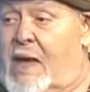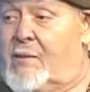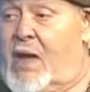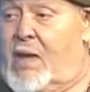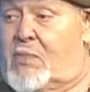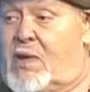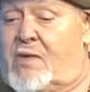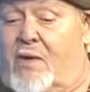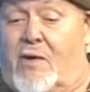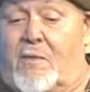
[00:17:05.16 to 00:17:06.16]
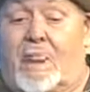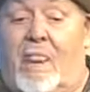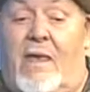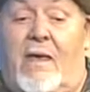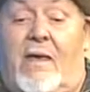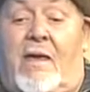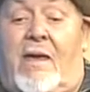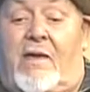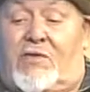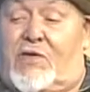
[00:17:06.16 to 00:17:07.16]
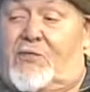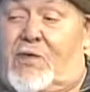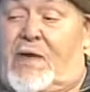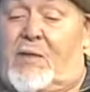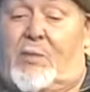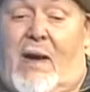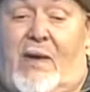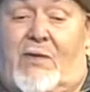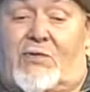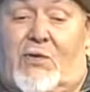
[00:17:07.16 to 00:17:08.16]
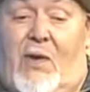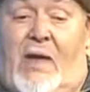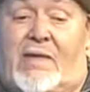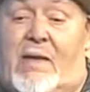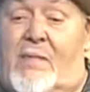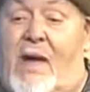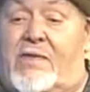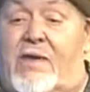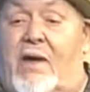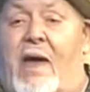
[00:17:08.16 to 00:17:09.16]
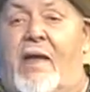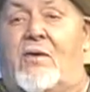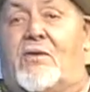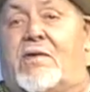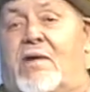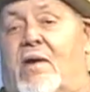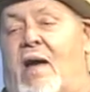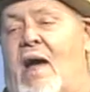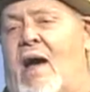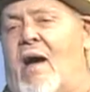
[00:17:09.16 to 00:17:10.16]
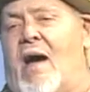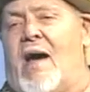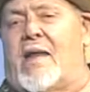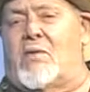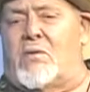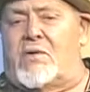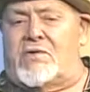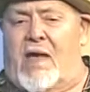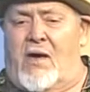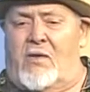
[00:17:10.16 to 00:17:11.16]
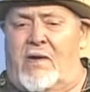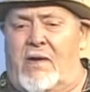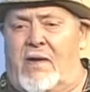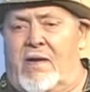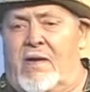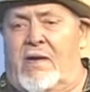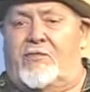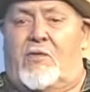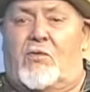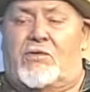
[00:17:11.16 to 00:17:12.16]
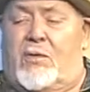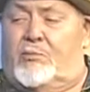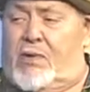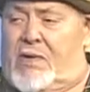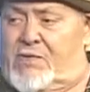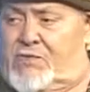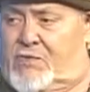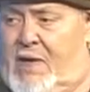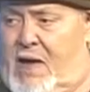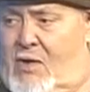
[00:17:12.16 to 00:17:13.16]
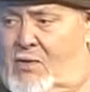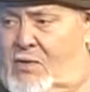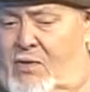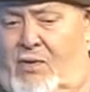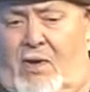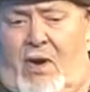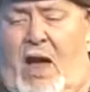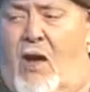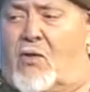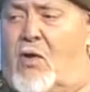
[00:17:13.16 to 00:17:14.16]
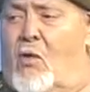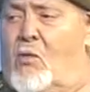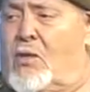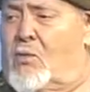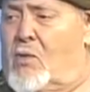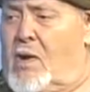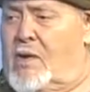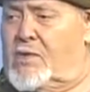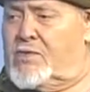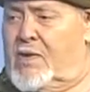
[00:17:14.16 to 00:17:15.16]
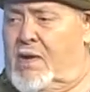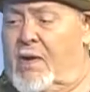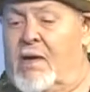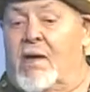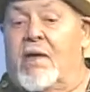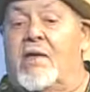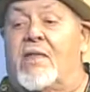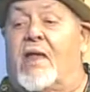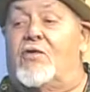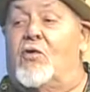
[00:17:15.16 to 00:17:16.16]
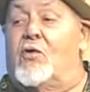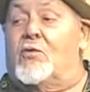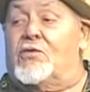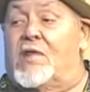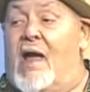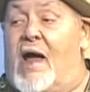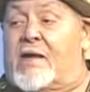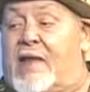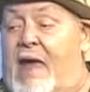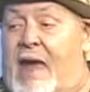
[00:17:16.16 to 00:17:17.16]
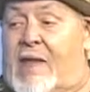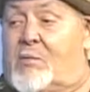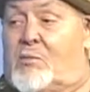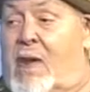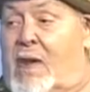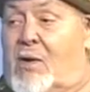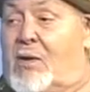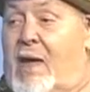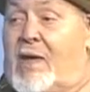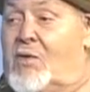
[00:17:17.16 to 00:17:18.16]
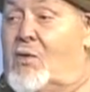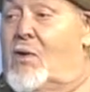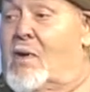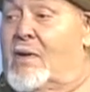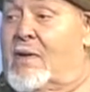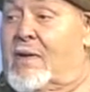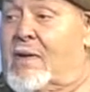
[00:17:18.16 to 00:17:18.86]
time I'd be there. And she'd forget about it, so I'd come out there. I don't care how hot it was out, if it was a blizzard out, or how cold it was, that door was locked, and I had to bang on that door